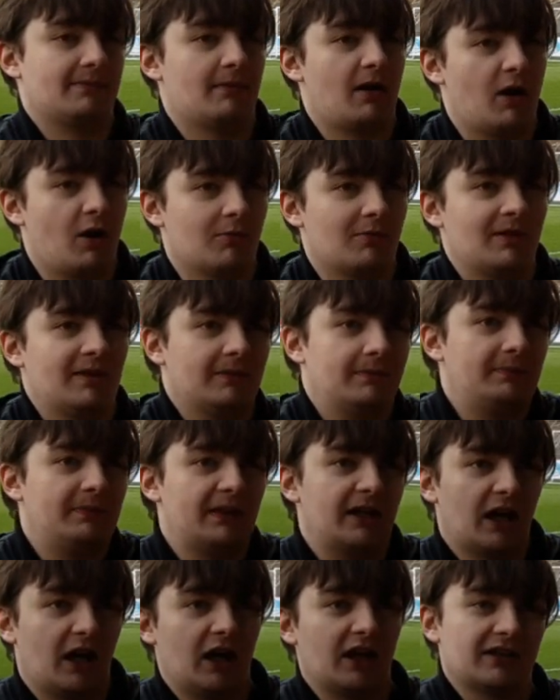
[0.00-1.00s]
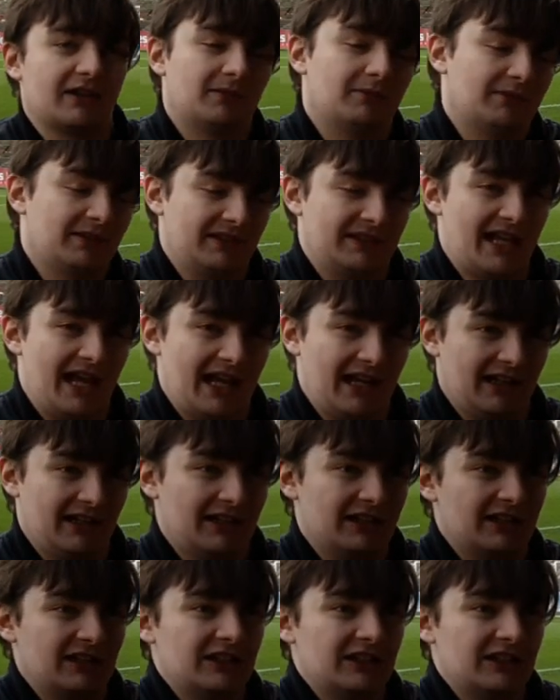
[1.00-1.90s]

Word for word: moment because it was there.